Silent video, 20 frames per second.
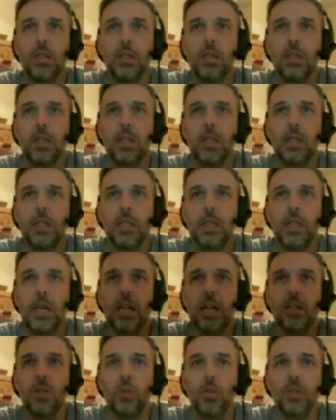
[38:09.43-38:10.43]
I don't.
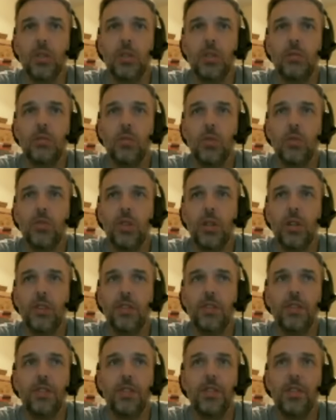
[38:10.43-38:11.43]
We'll try and find
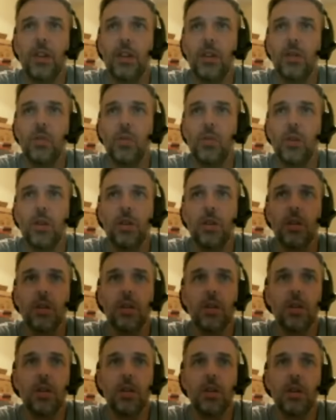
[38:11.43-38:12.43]
one.
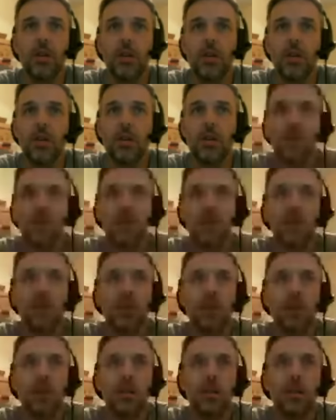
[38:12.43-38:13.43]

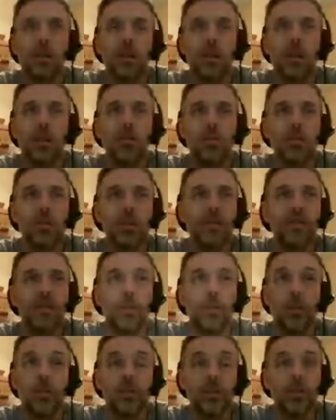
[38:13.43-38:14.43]
Yeah, we'll try and find one
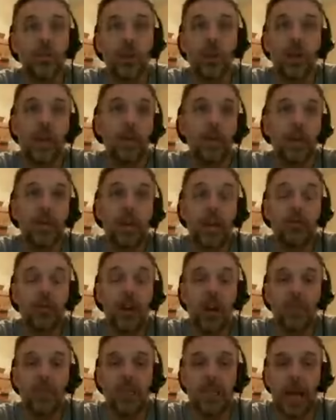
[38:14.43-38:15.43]
somewhere. Anyway, I don't have
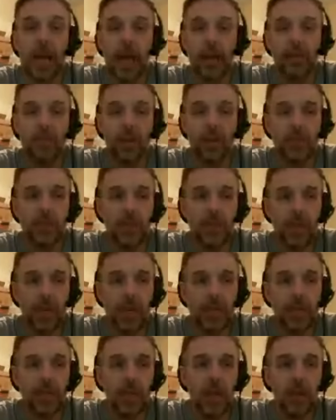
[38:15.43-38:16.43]
it to hand, but uh,
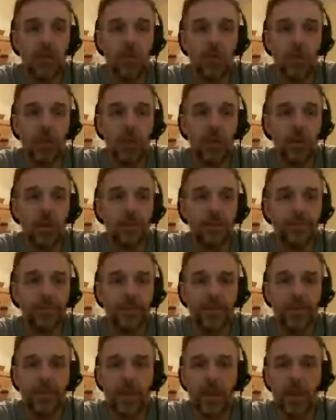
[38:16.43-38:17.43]
it's out there.
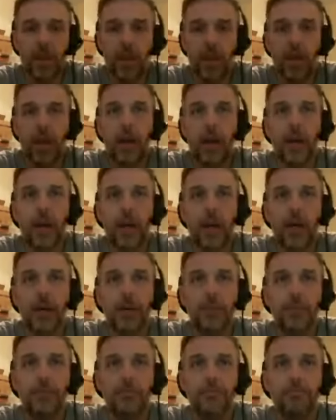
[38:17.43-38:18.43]

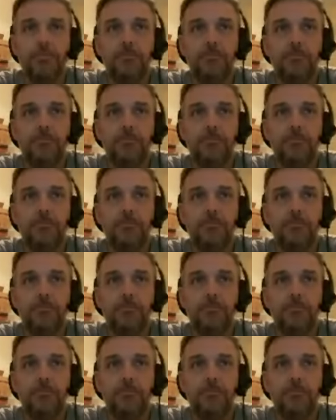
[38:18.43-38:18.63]
Um,